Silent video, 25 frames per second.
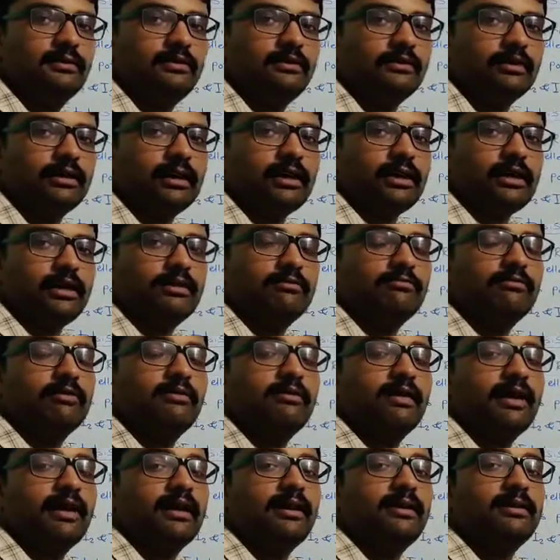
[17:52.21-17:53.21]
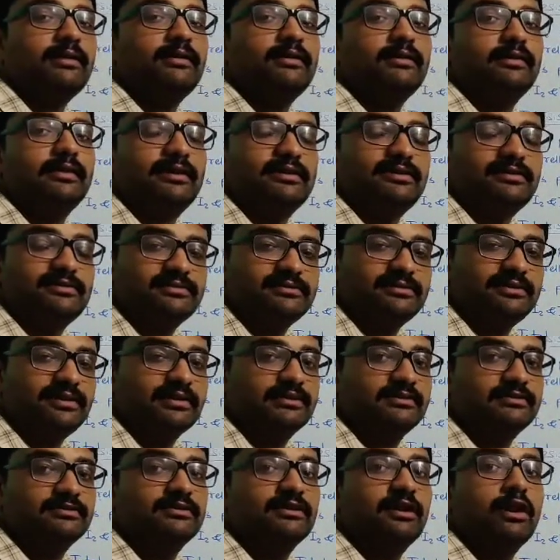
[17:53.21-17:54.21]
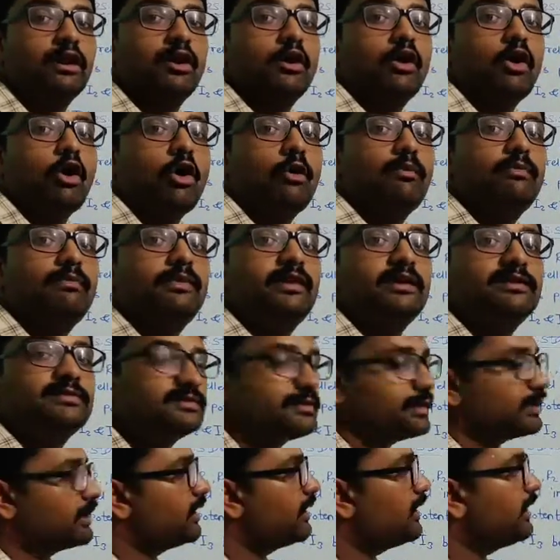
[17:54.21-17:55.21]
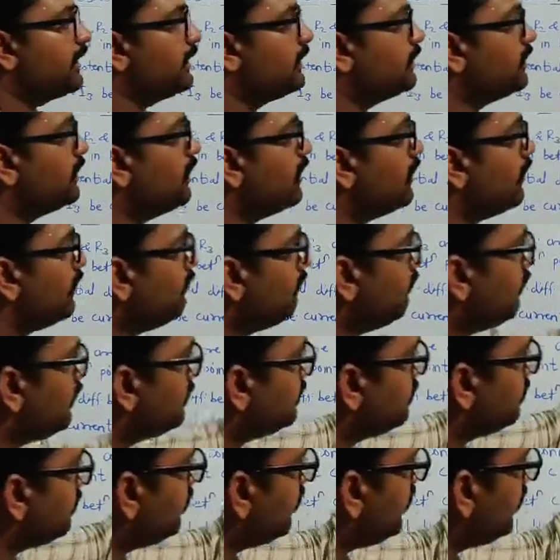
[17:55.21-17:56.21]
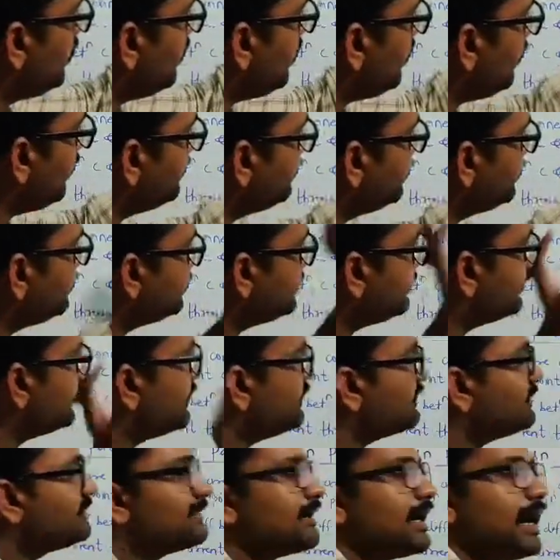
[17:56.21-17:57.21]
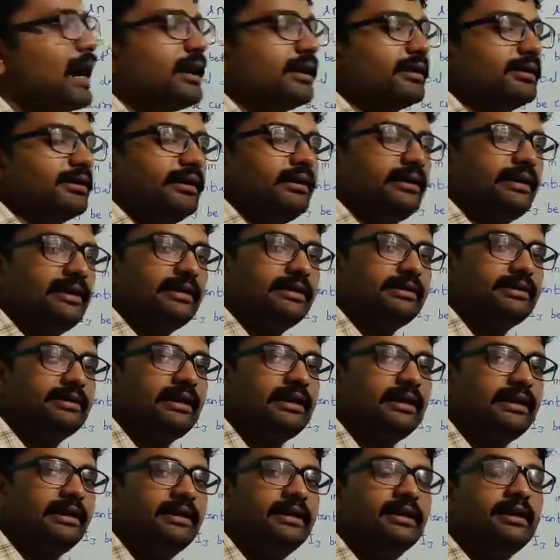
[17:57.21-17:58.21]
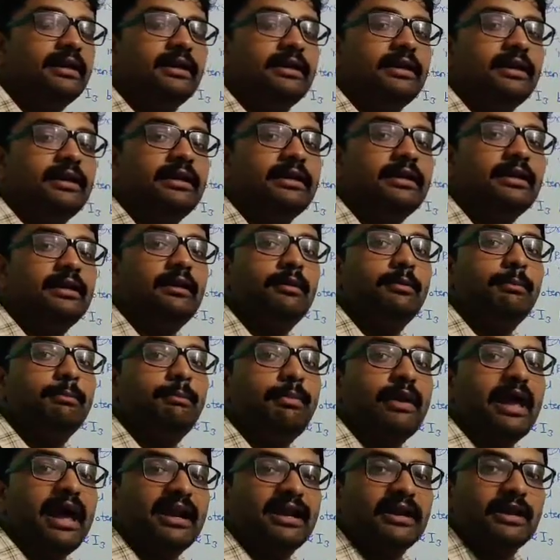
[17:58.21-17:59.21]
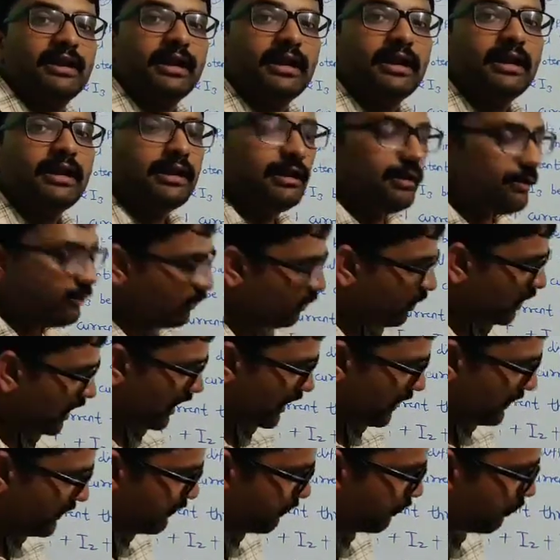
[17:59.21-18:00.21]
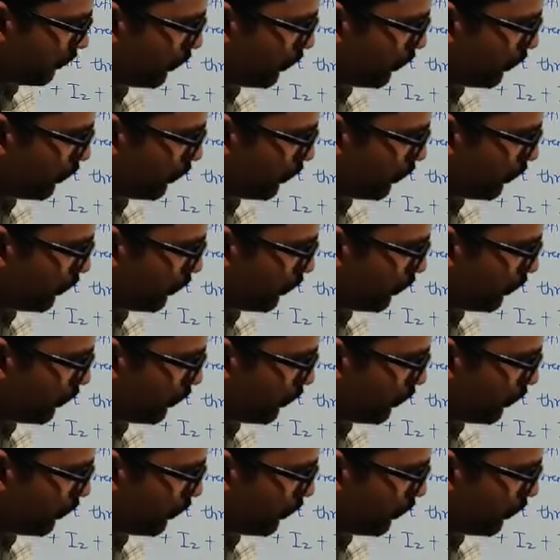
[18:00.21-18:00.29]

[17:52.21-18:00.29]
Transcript: Okay, equivalent resistance of the circuit when 3 resistors are connected in parallel way.